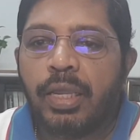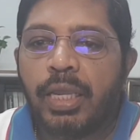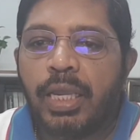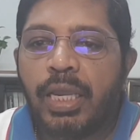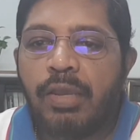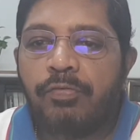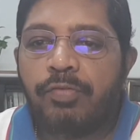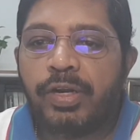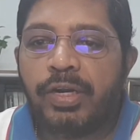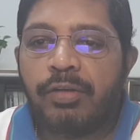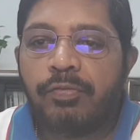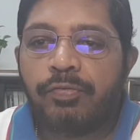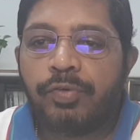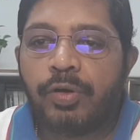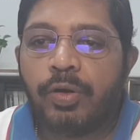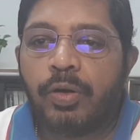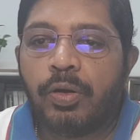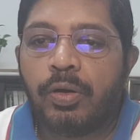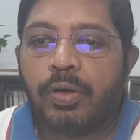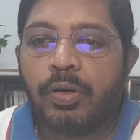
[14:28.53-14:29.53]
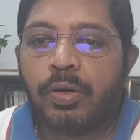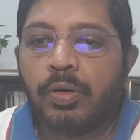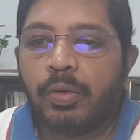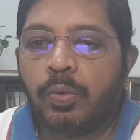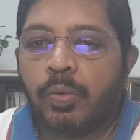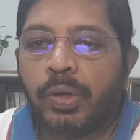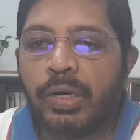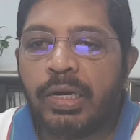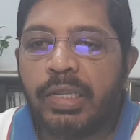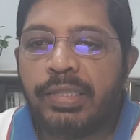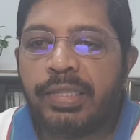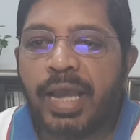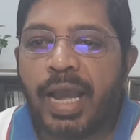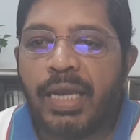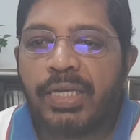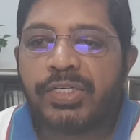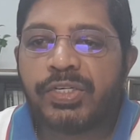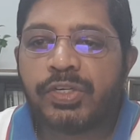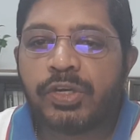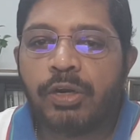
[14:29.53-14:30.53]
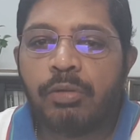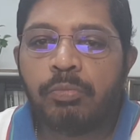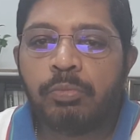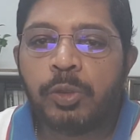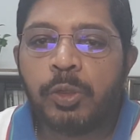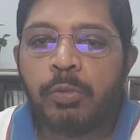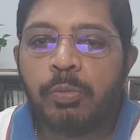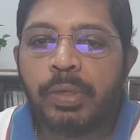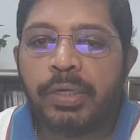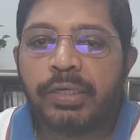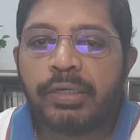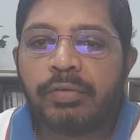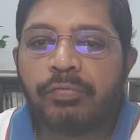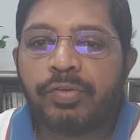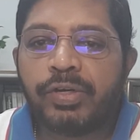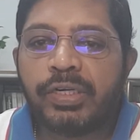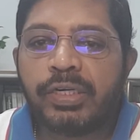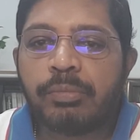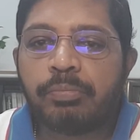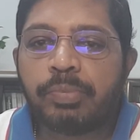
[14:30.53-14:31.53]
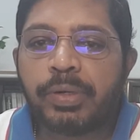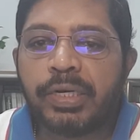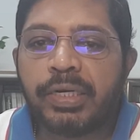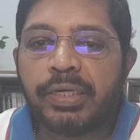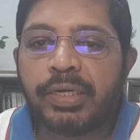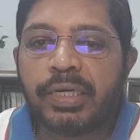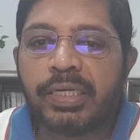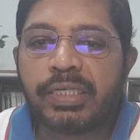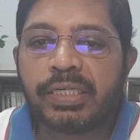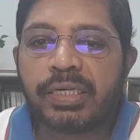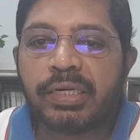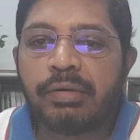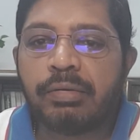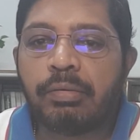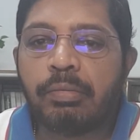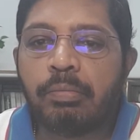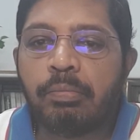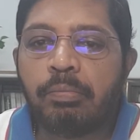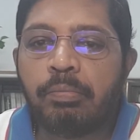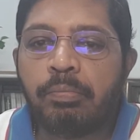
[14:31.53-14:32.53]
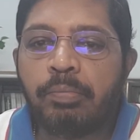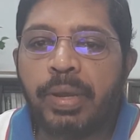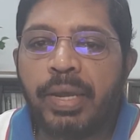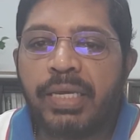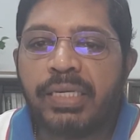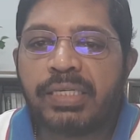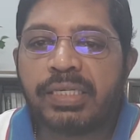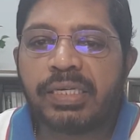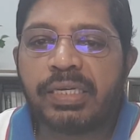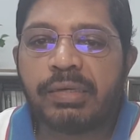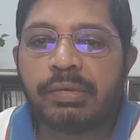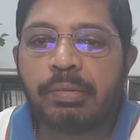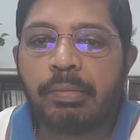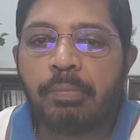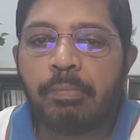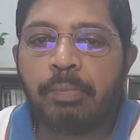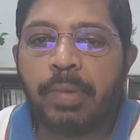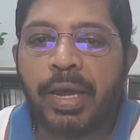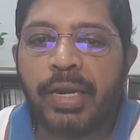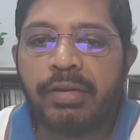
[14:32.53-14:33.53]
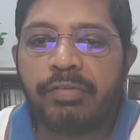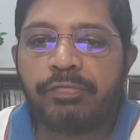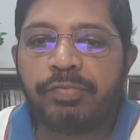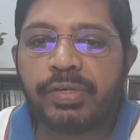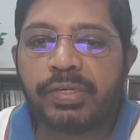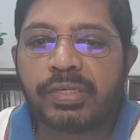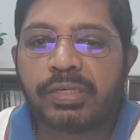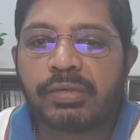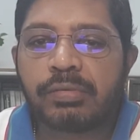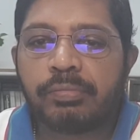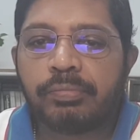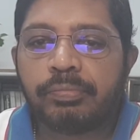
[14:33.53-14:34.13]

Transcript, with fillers: even if only the actual movement of interpretation makes it manifest.